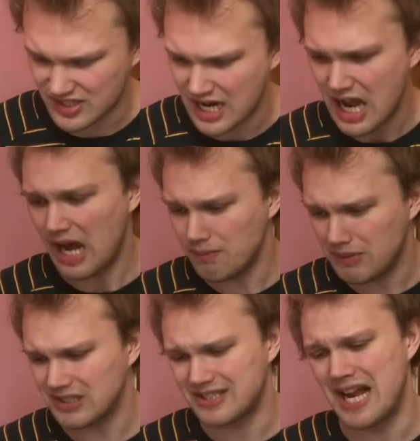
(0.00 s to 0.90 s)
I
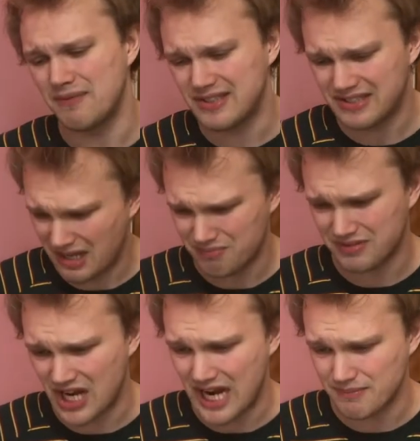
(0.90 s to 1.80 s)
must have some
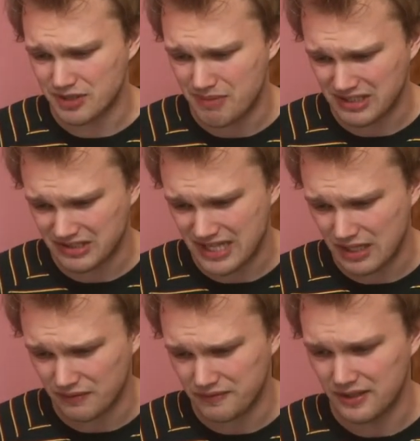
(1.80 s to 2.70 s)
time to
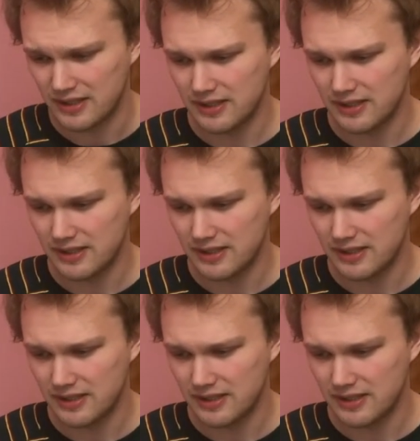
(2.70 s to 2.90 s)
myself.